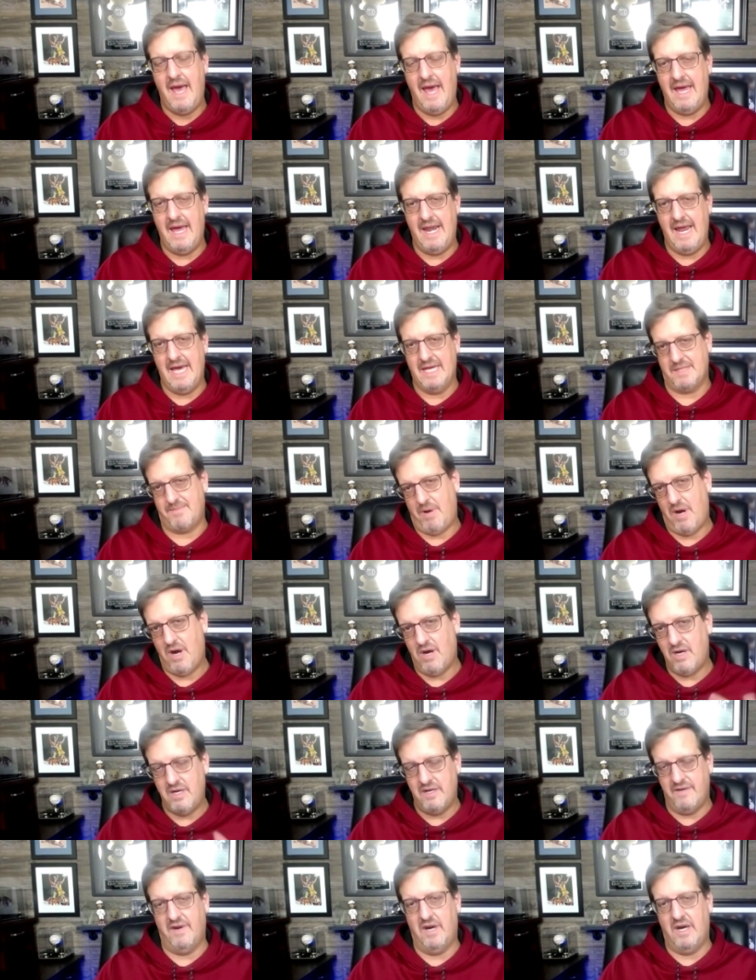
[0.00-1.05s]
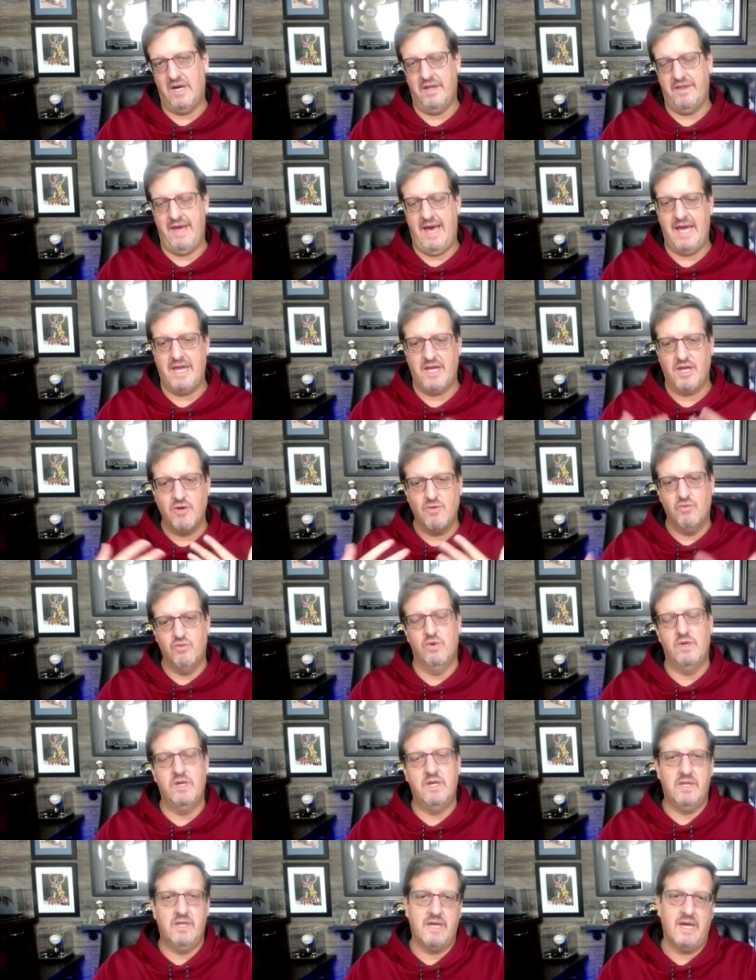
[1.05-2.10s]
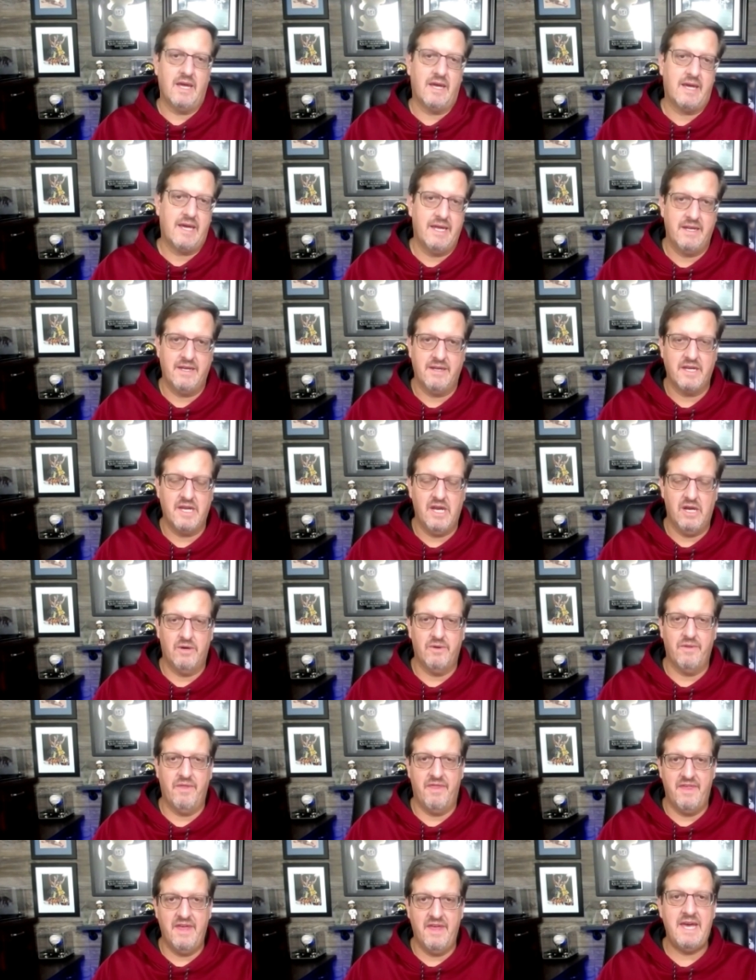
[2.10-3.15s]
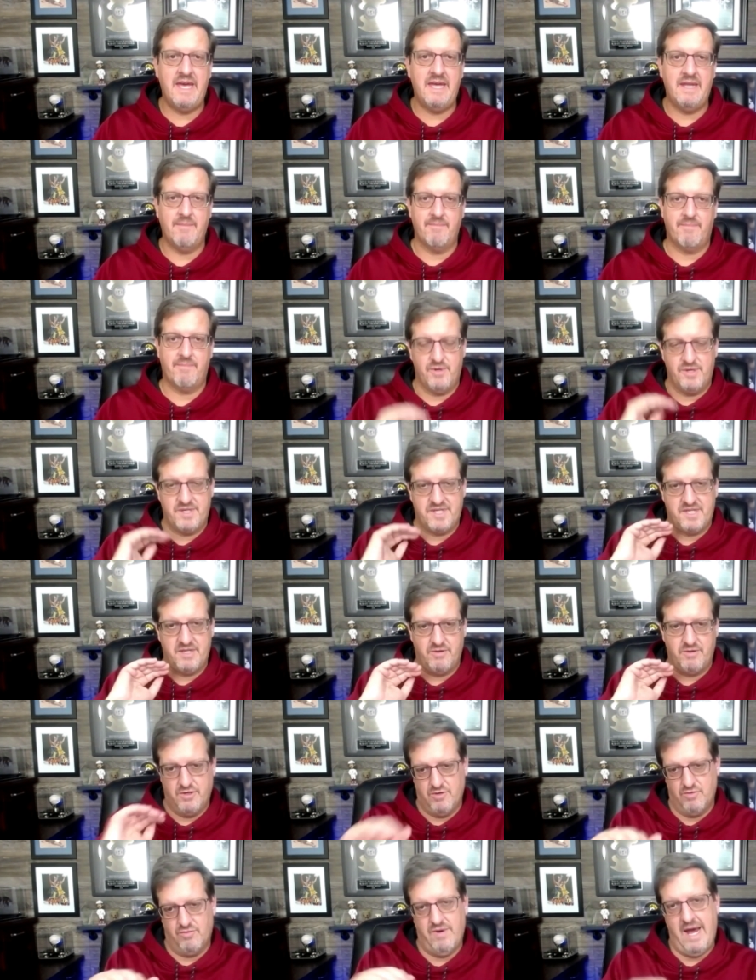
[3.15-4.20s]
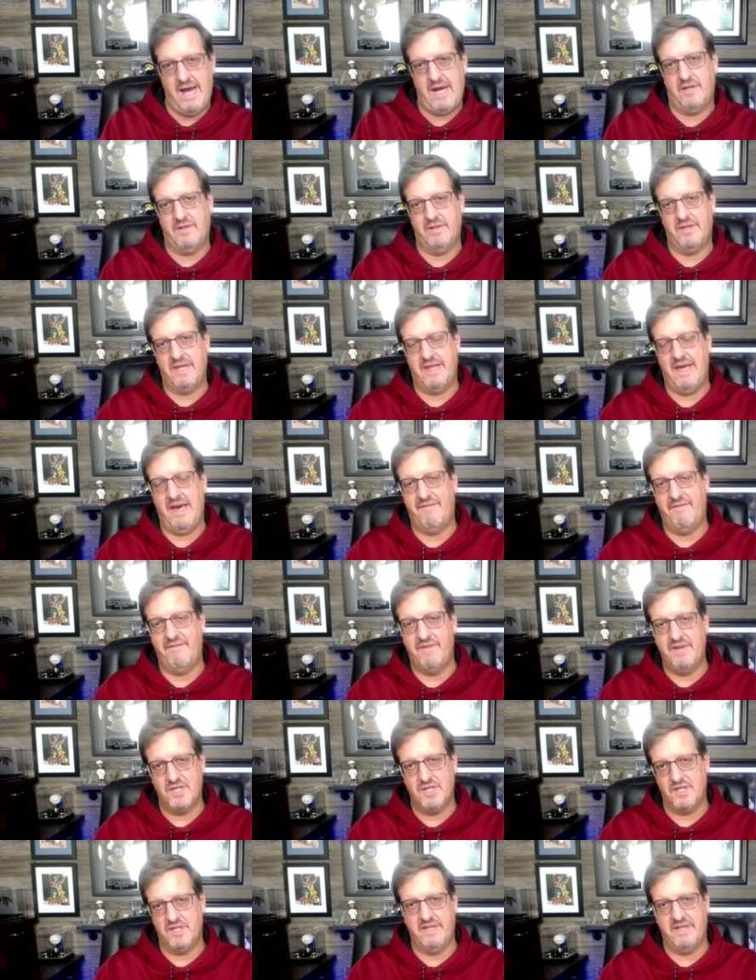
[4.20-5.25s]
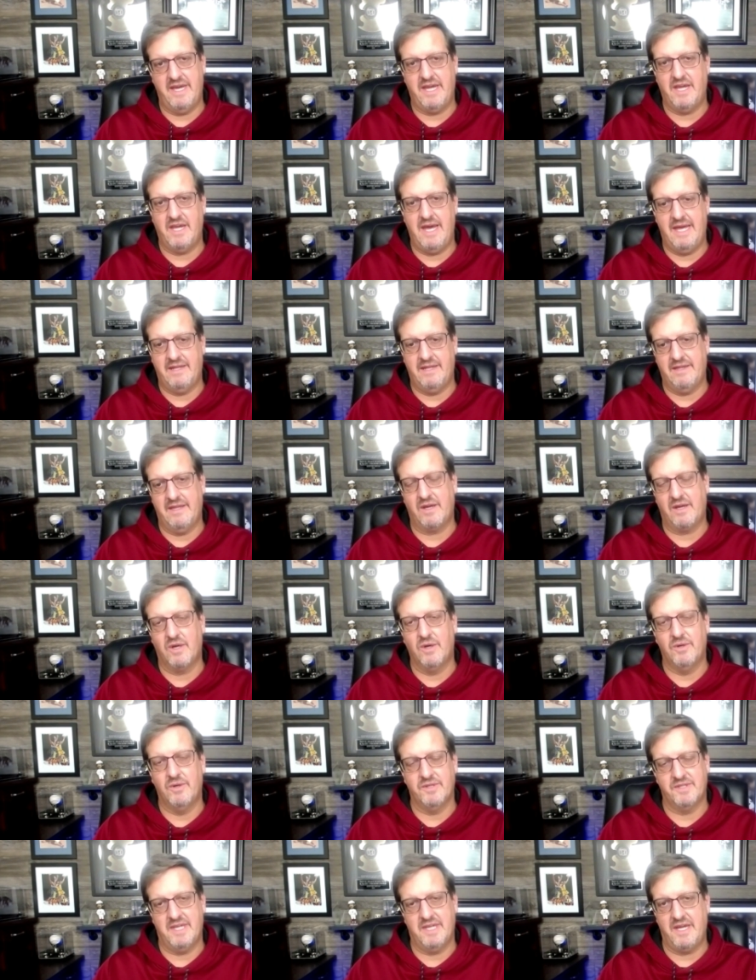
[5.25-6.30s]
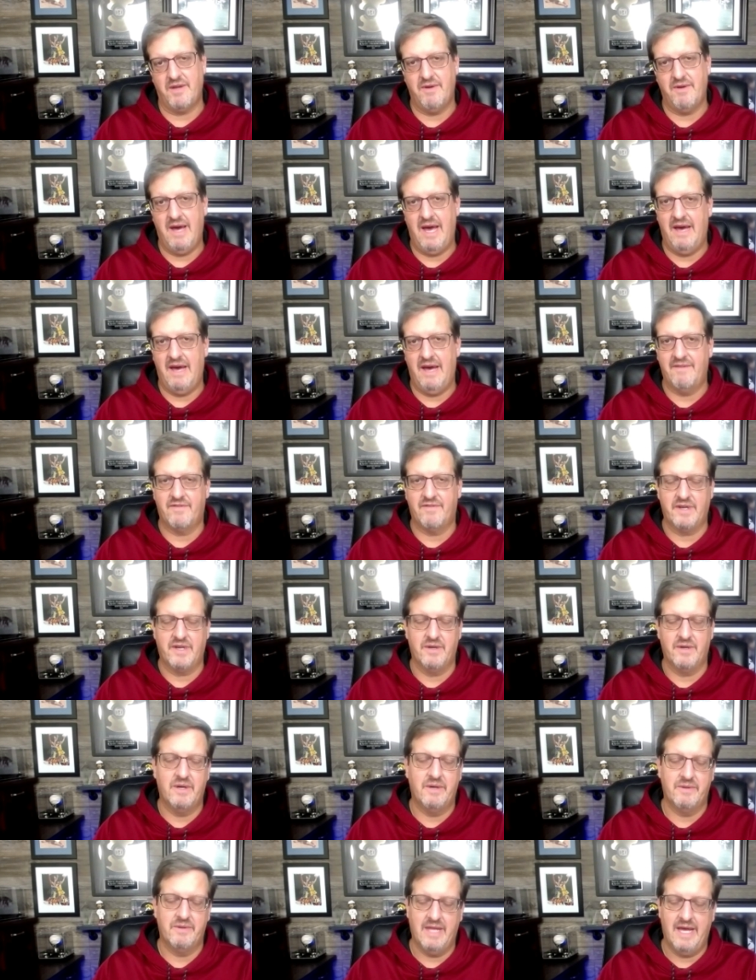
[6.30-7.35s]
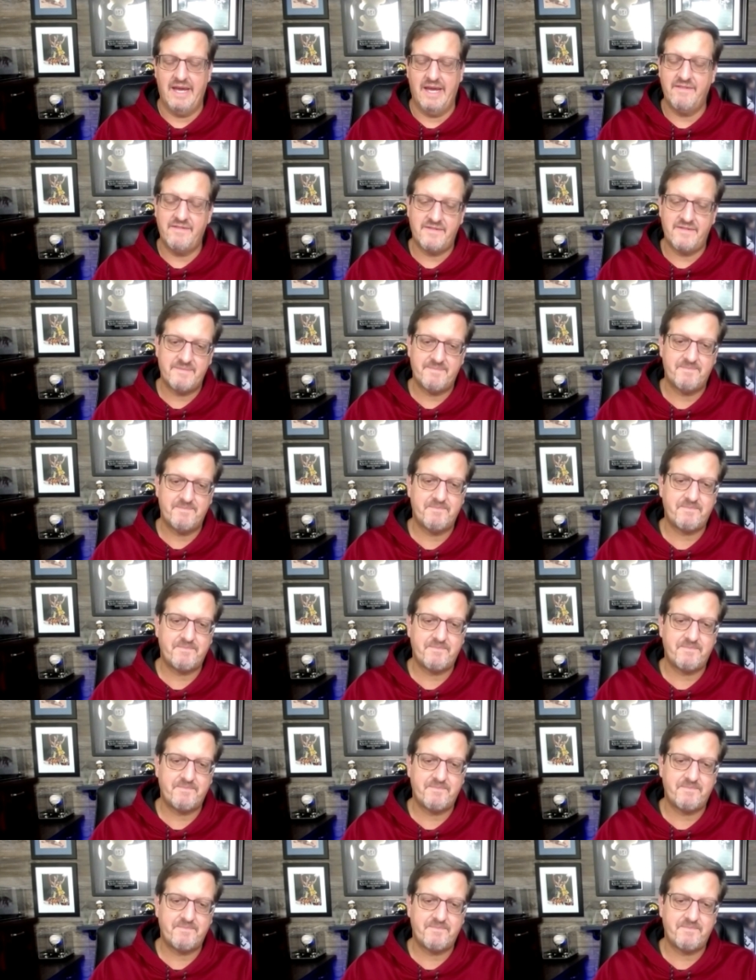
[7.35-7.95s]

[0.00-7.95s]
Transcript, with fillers: and as part of all that you really can you know then pursue directly that vision that you and the goals that you have for your own life